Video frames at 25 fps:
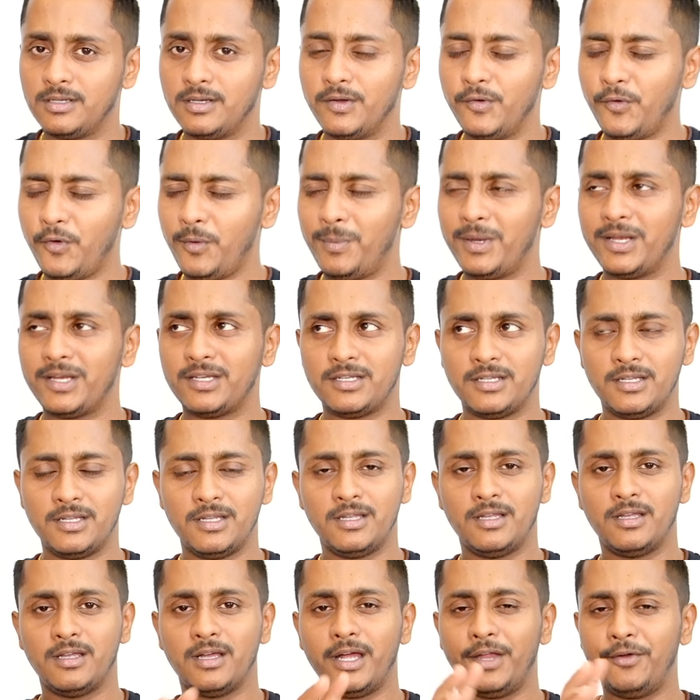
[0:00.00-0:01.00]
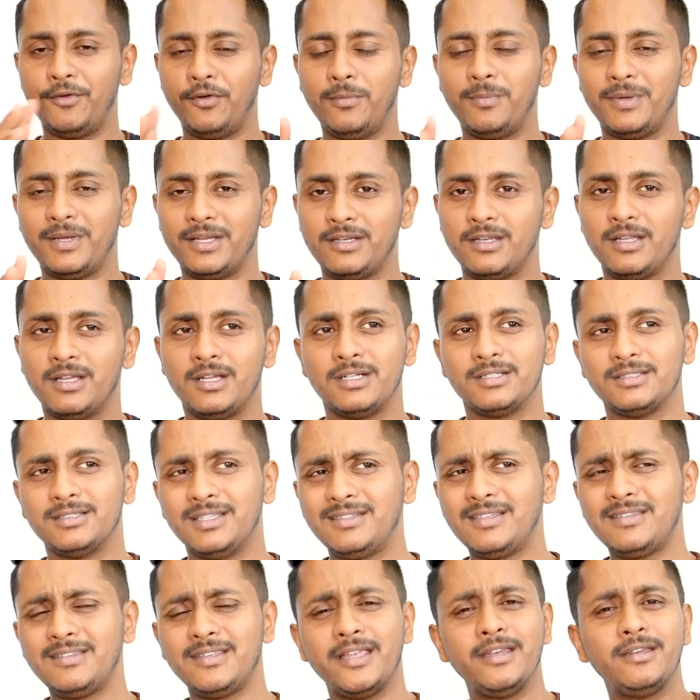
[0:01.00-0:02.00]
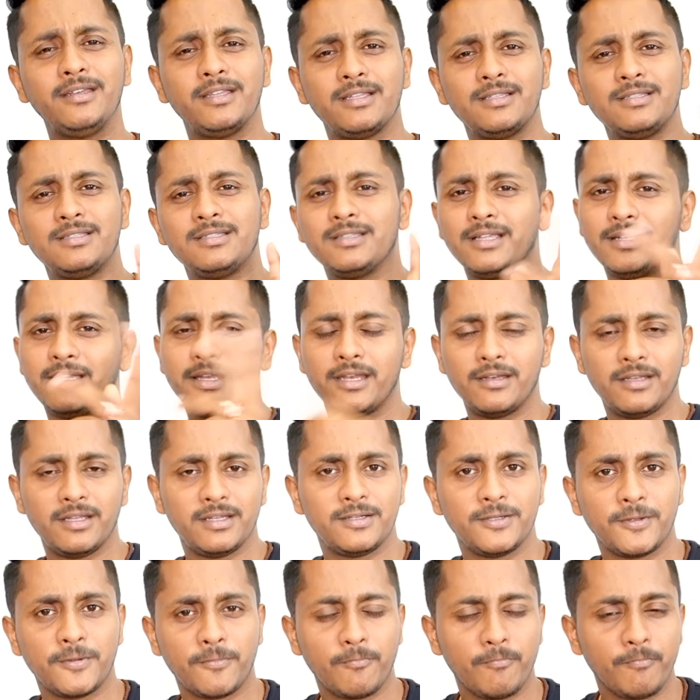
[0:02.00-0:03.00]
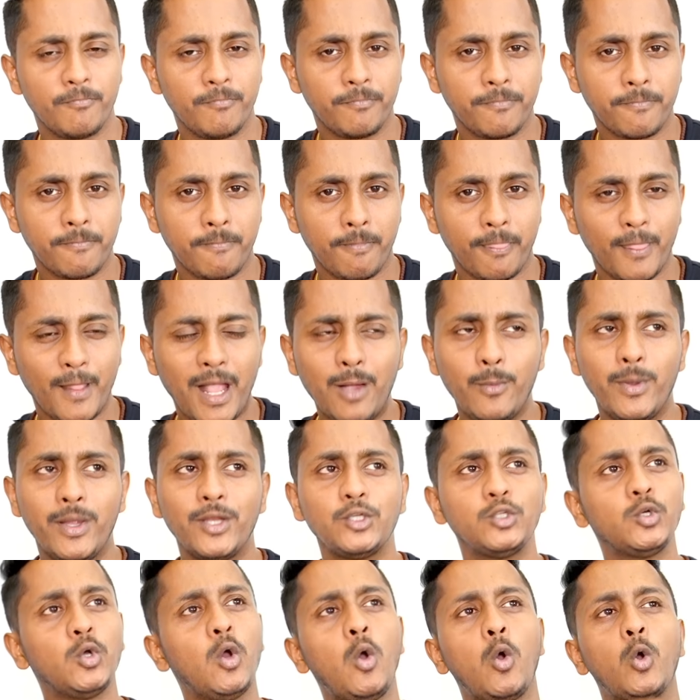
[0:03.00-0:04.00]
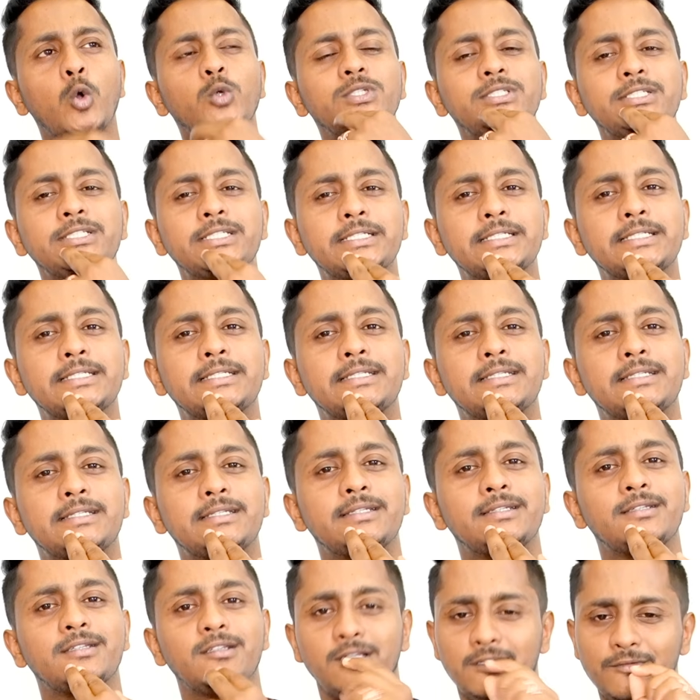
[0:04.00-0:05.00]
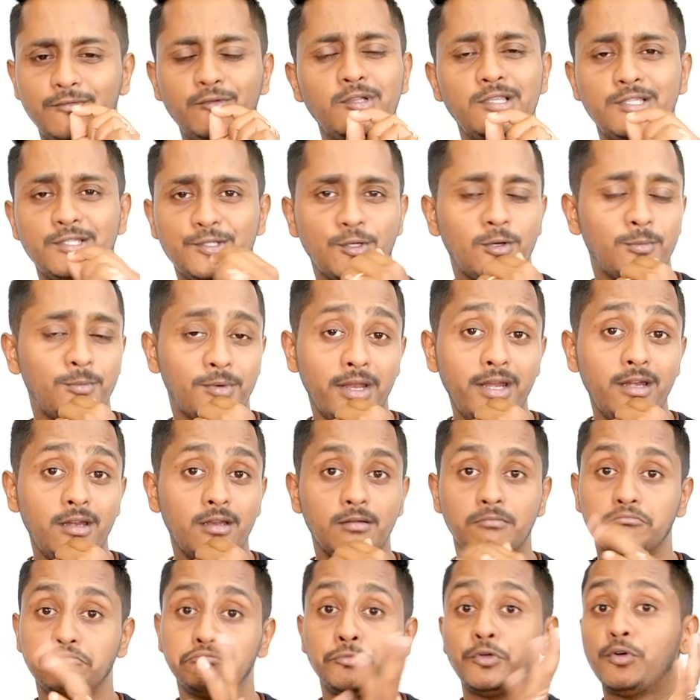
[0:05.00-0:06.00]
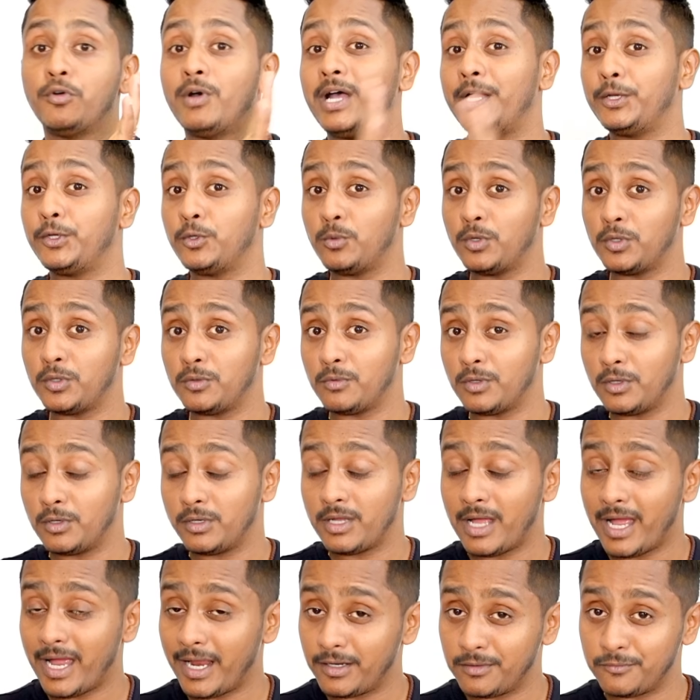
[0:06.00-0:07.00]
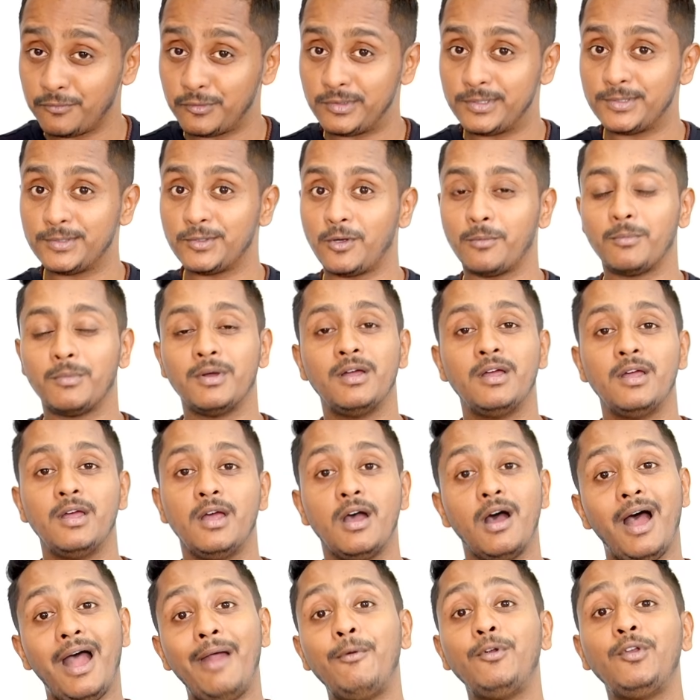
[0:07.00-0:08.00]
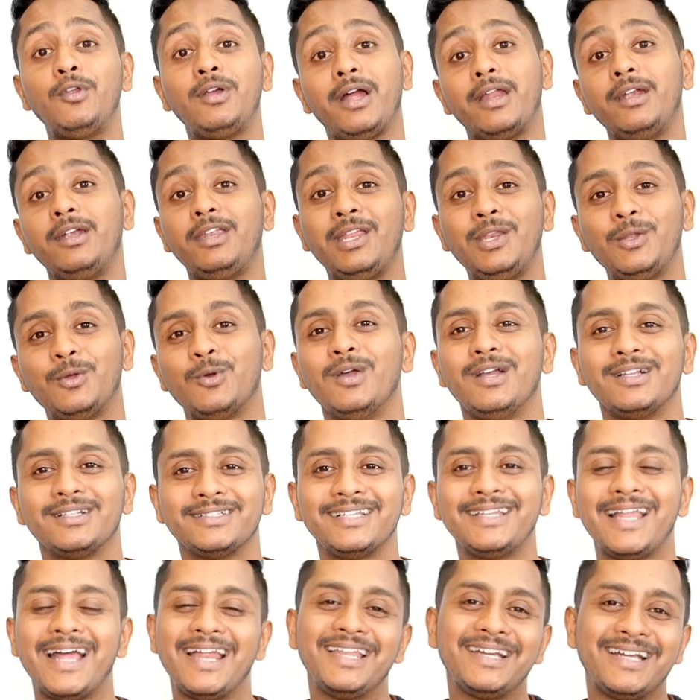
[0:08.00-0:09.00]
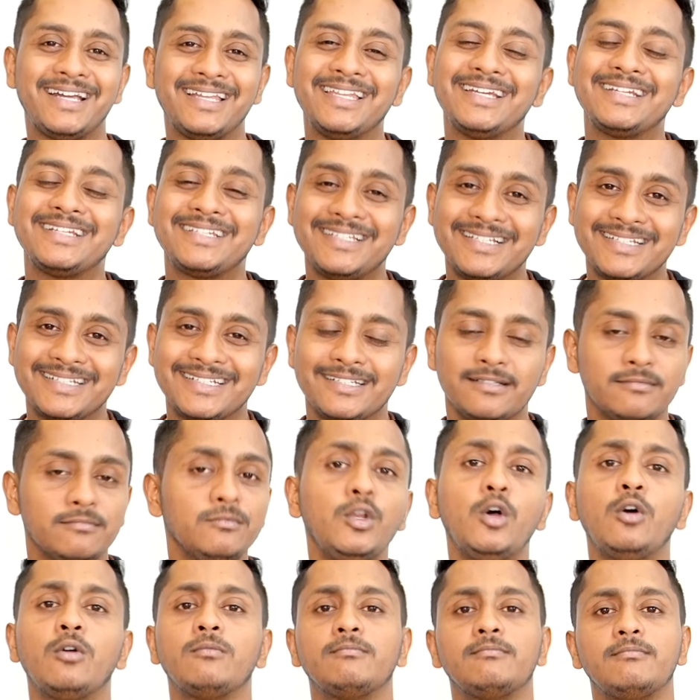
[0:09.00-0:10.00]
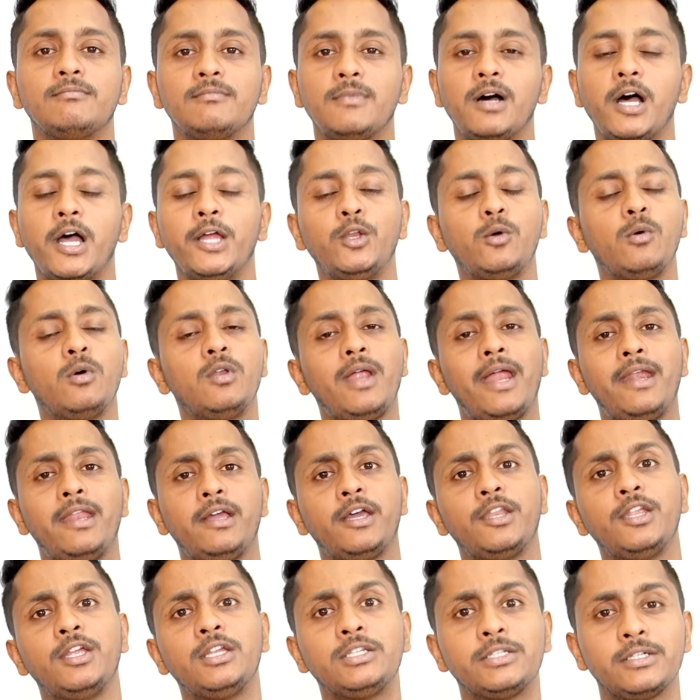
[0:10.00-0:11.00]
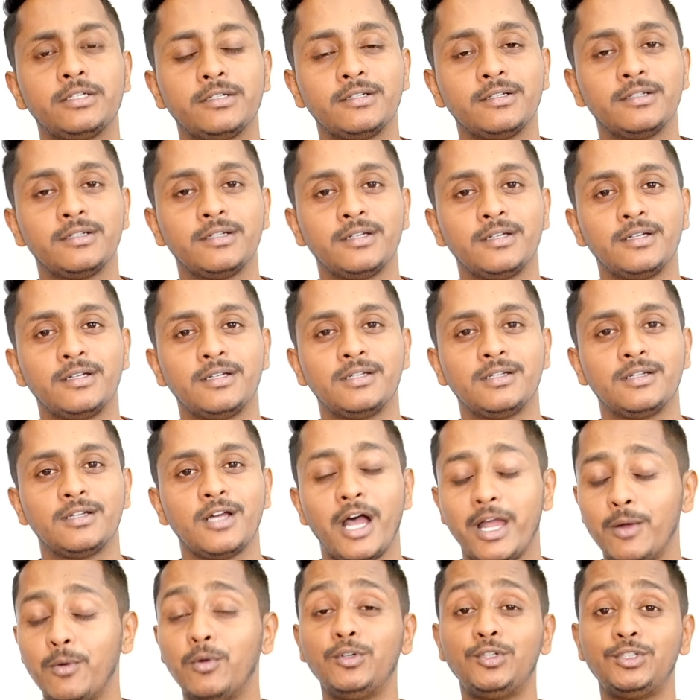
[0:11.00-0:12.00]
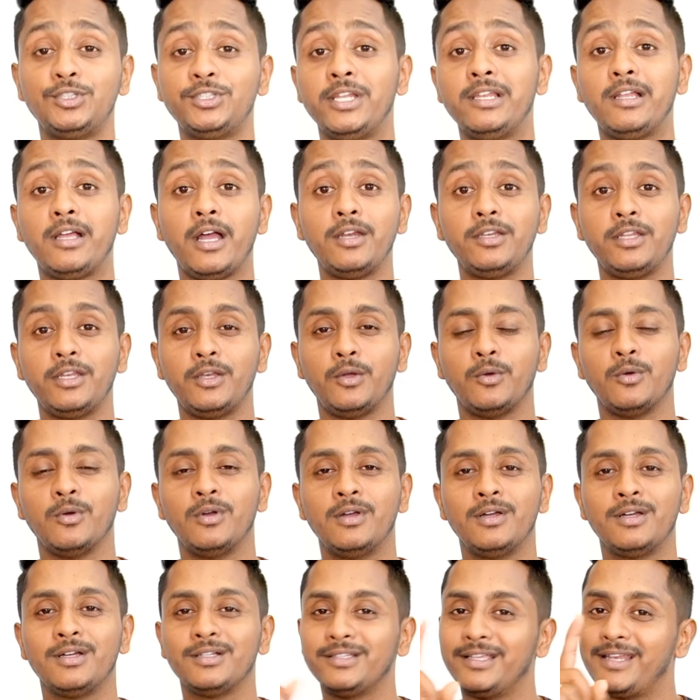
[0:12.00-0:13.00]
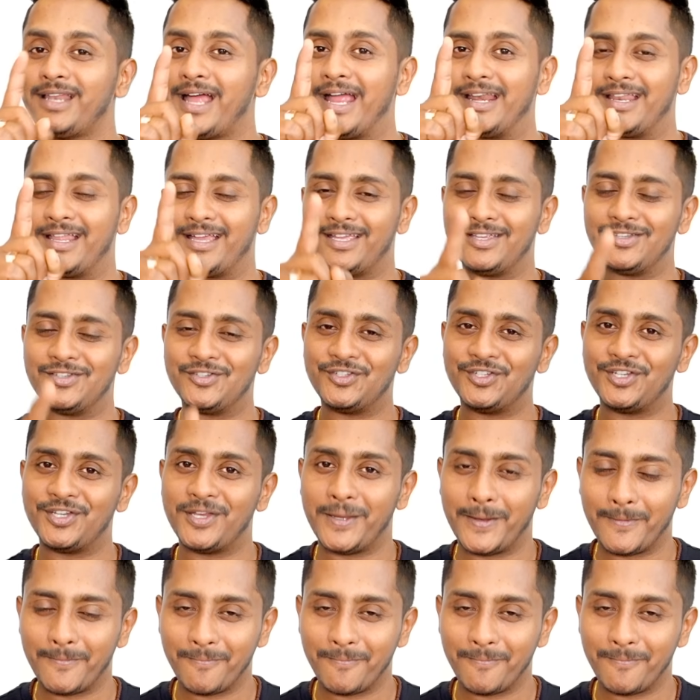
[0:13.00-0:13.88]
Repeat. I repeat. This is a sentence that ended. I went to a hotel. Full stop, right? No, I don't want to add a full stop. I want to continue. Then add a connector. No, I don't want to add a connector. I want to still continue. Then add ING.